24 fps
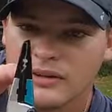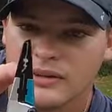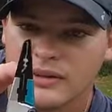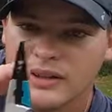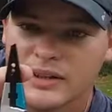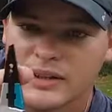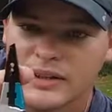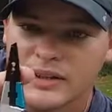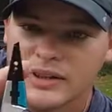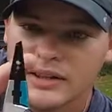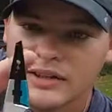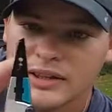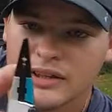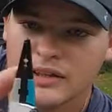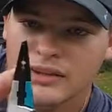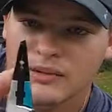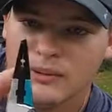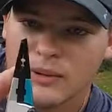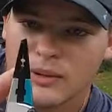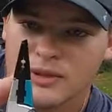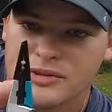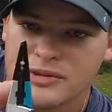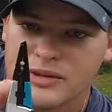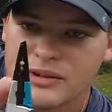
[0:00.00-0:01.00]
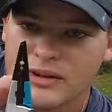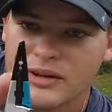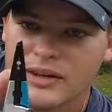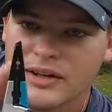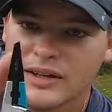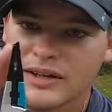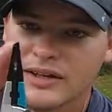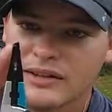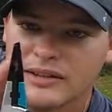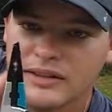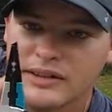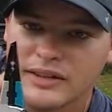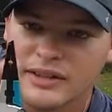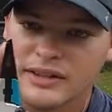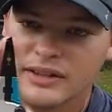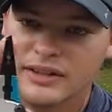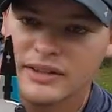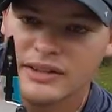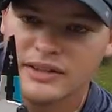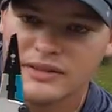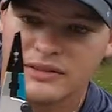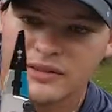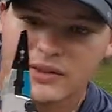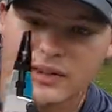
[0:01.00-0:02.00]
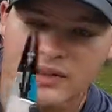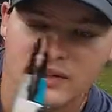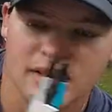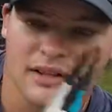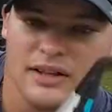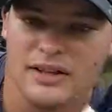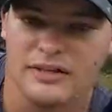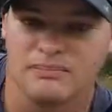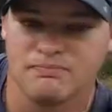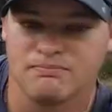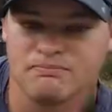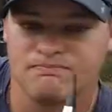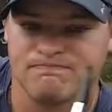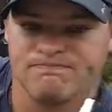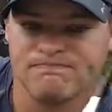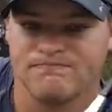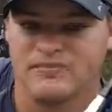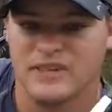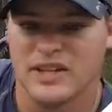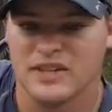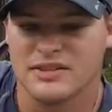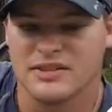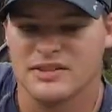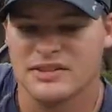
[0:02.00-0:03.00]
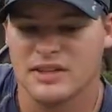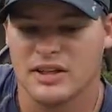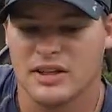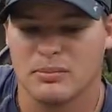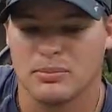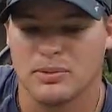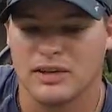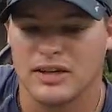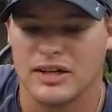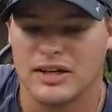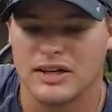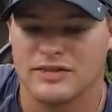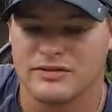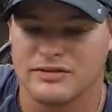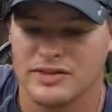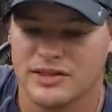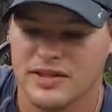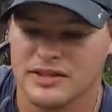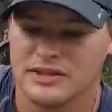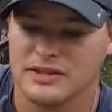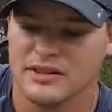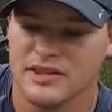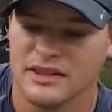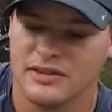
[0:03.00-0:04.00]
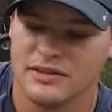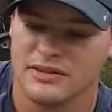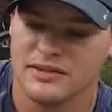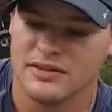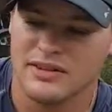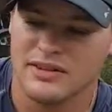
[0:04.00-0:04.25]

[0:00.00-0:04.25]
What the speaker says: it. Works great, and you know, you got a decent set of pliers for next to nothing.